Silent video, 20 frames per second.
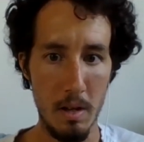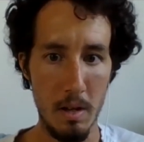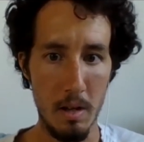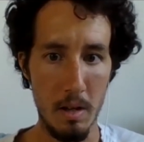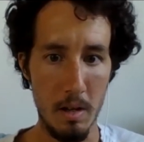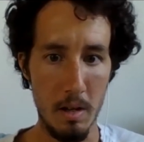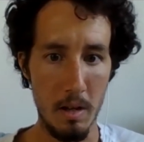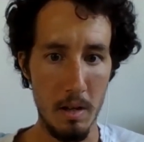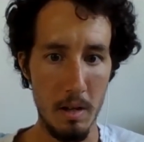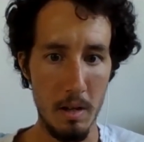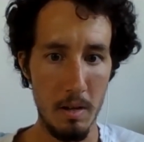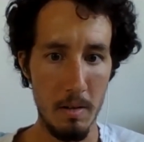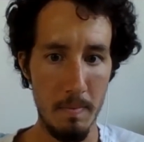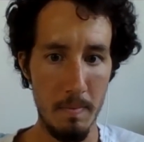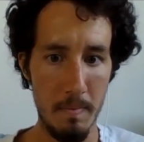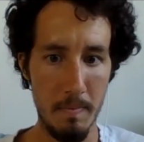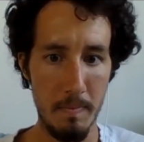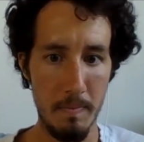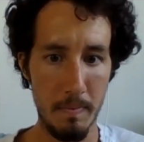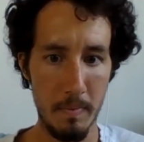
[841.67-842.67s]

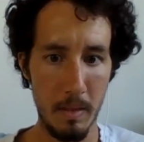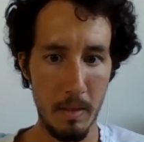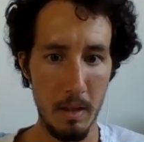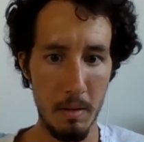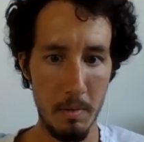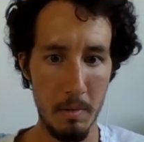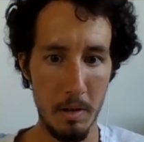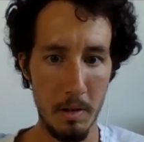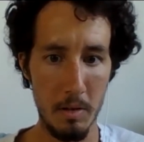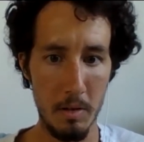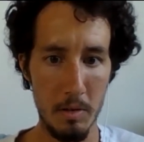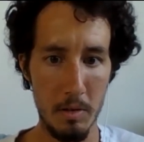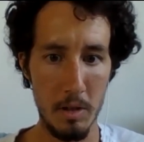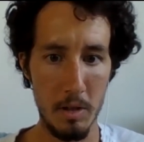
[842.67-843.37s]
I'm gonna go to